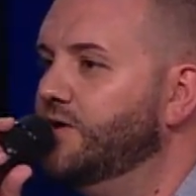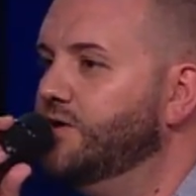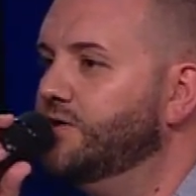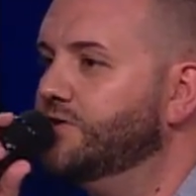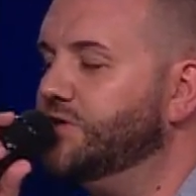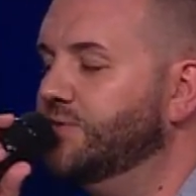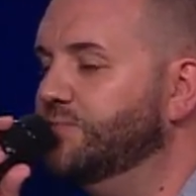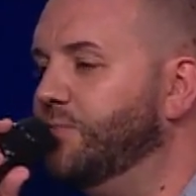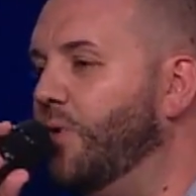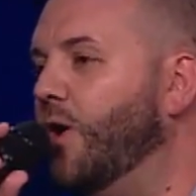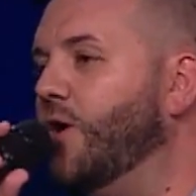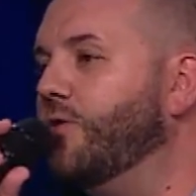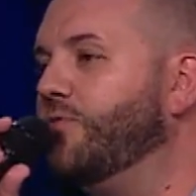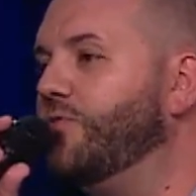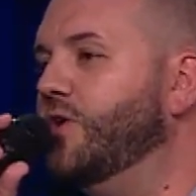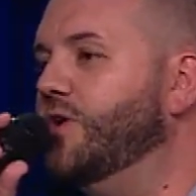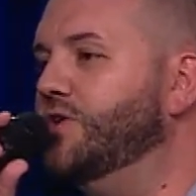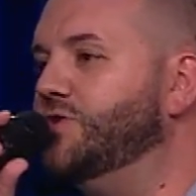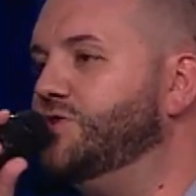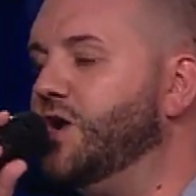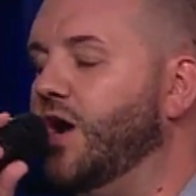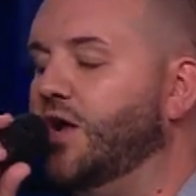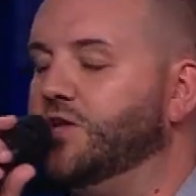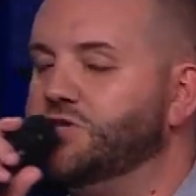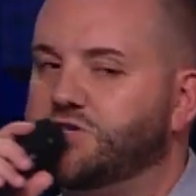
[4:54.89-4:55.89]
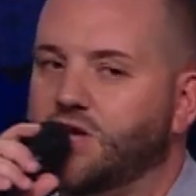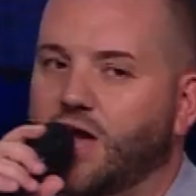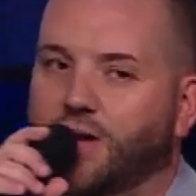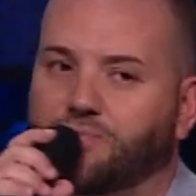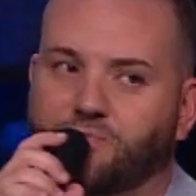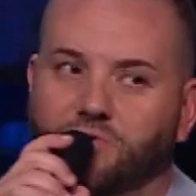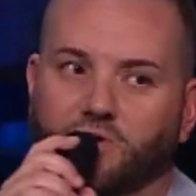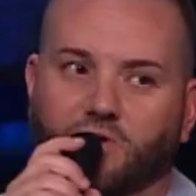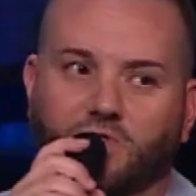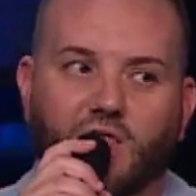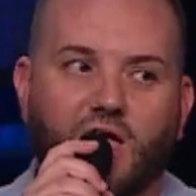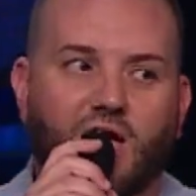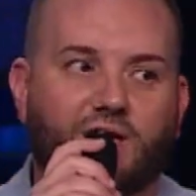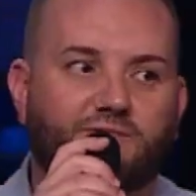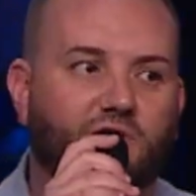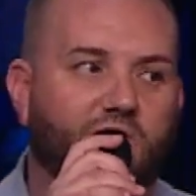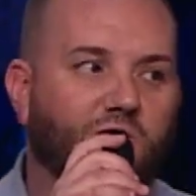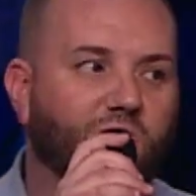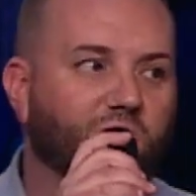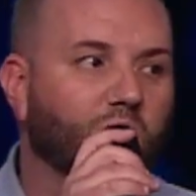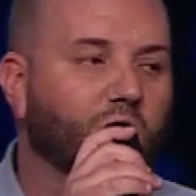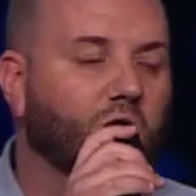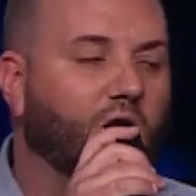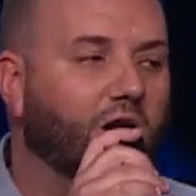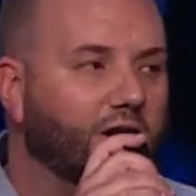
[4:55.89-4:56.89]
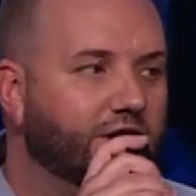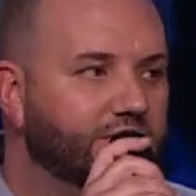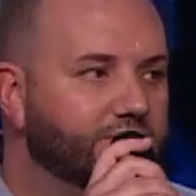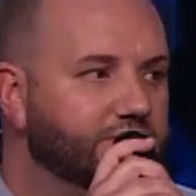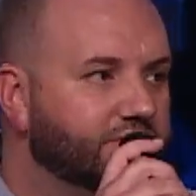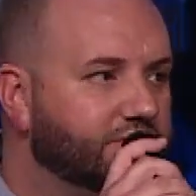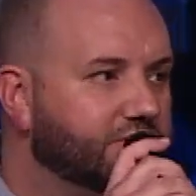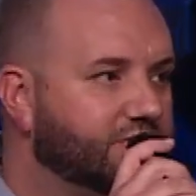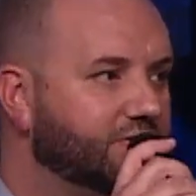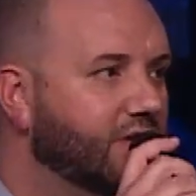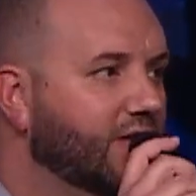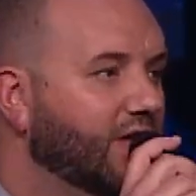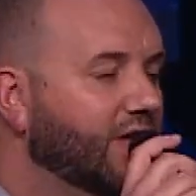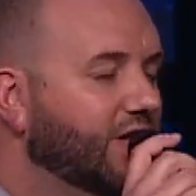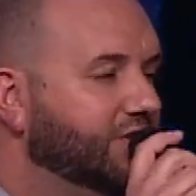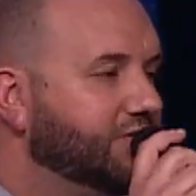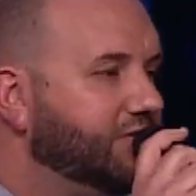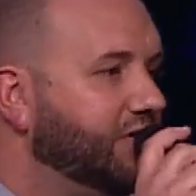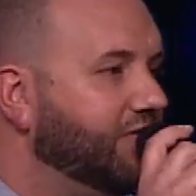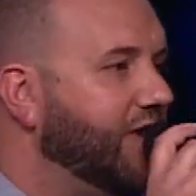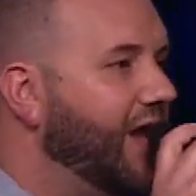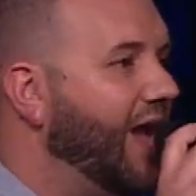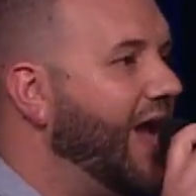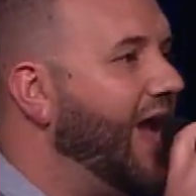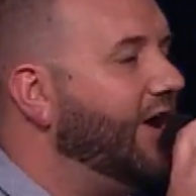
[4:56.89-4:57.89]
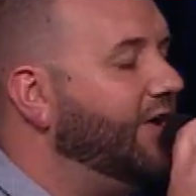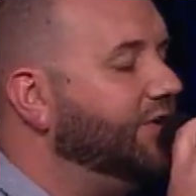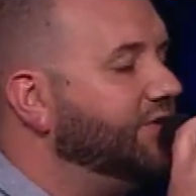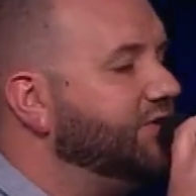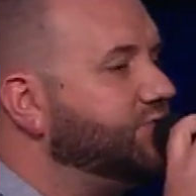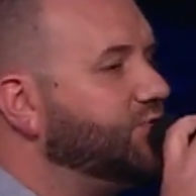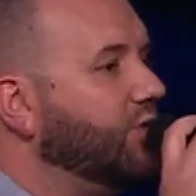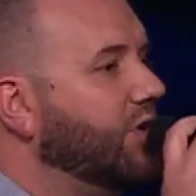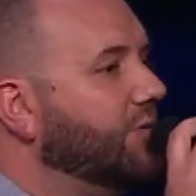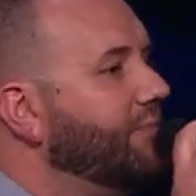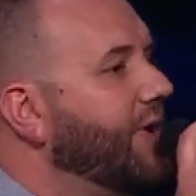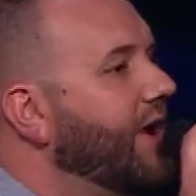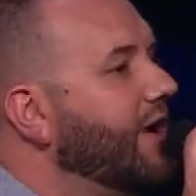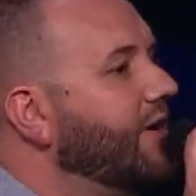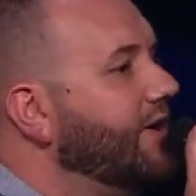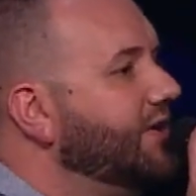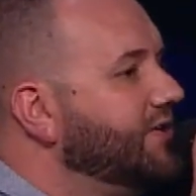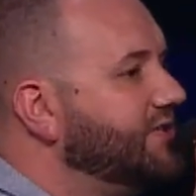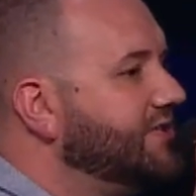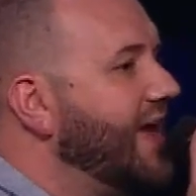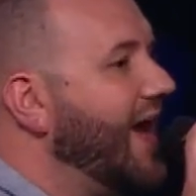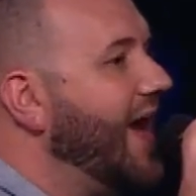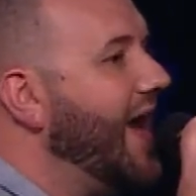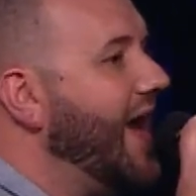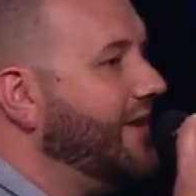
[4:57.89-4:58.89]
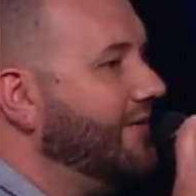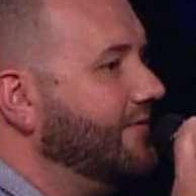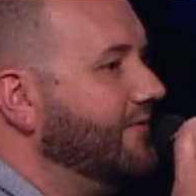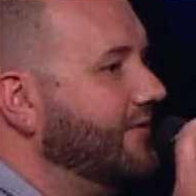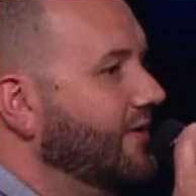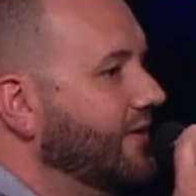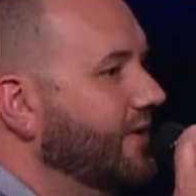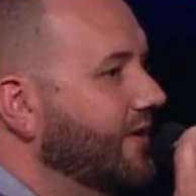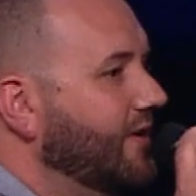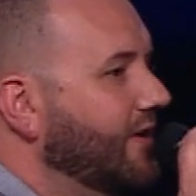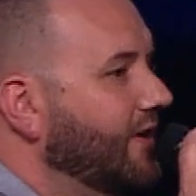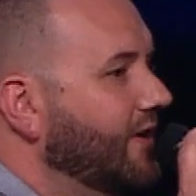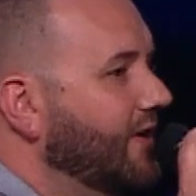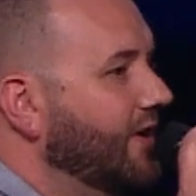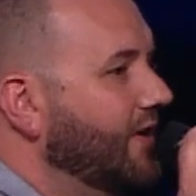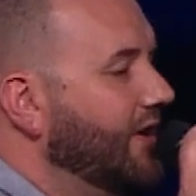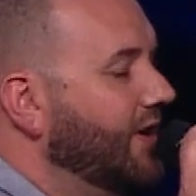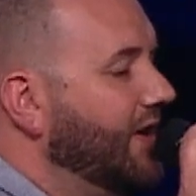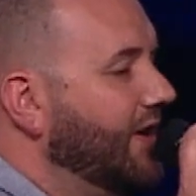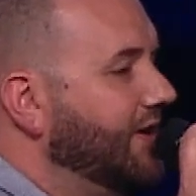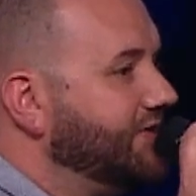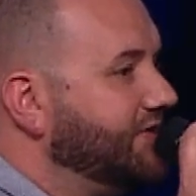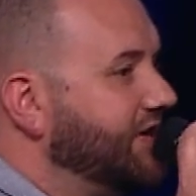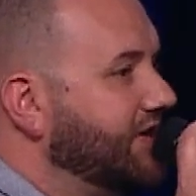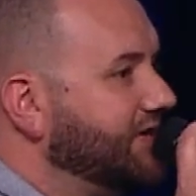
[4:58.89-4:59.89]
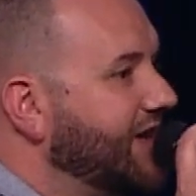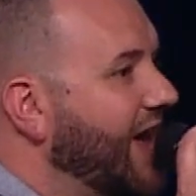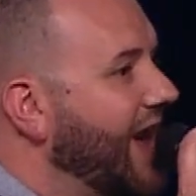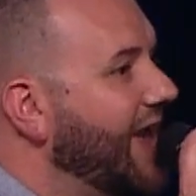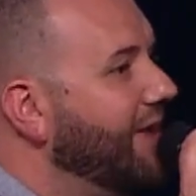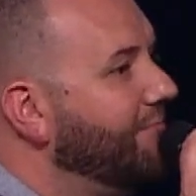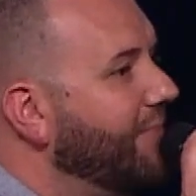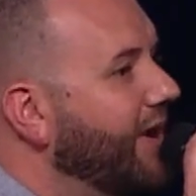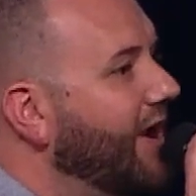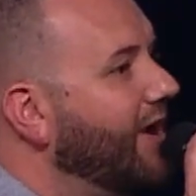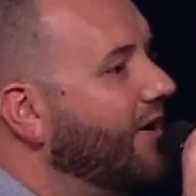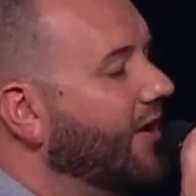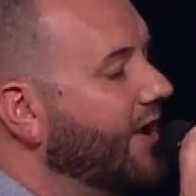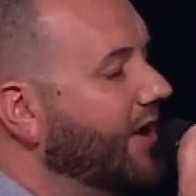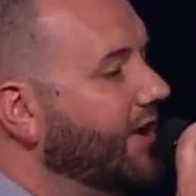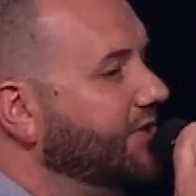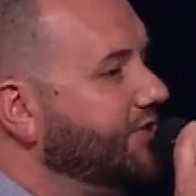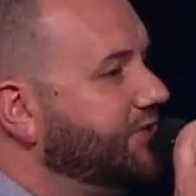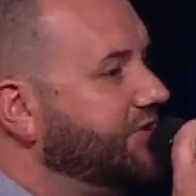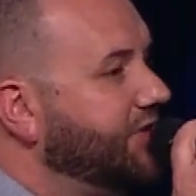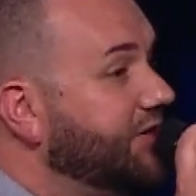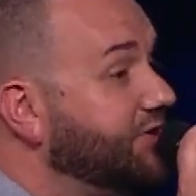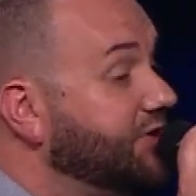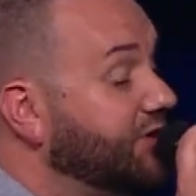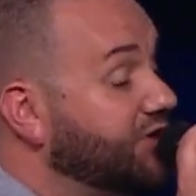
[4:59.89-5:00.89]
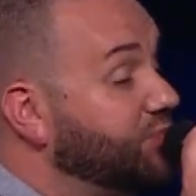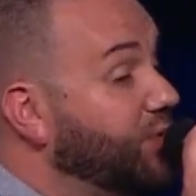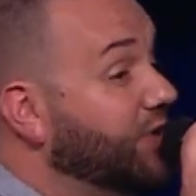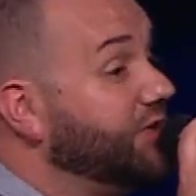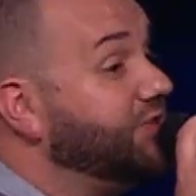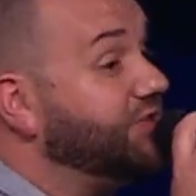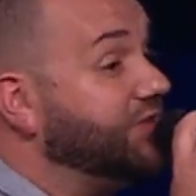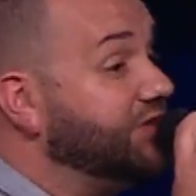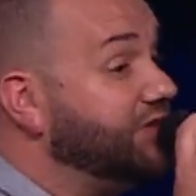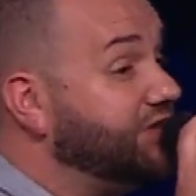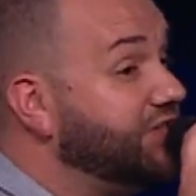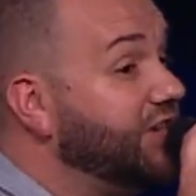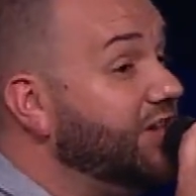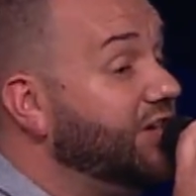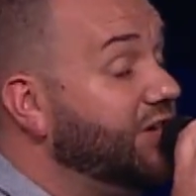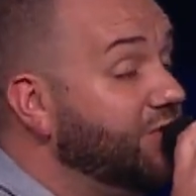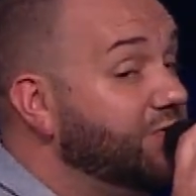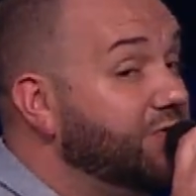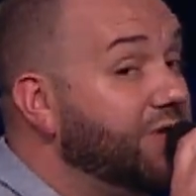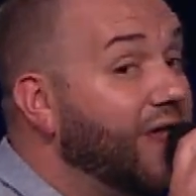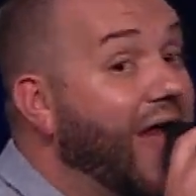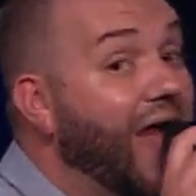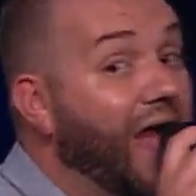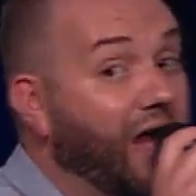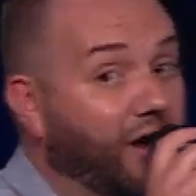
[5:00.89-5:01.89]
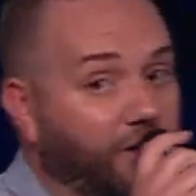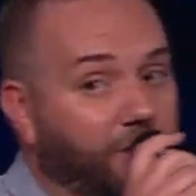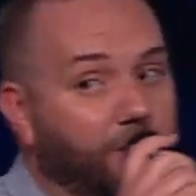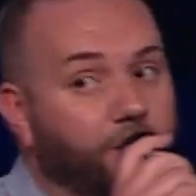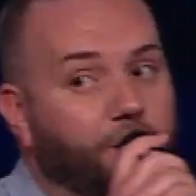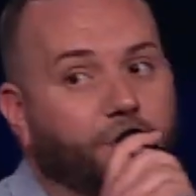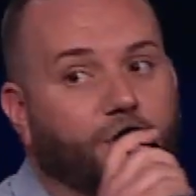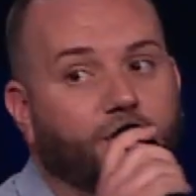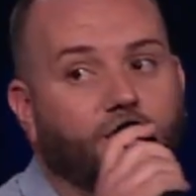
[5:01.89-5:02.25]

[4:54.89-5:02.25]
So Martha, in John chapter 11, runs to the house where Mary's at, and says, "Hey, Mary, Jesus wants to see you now."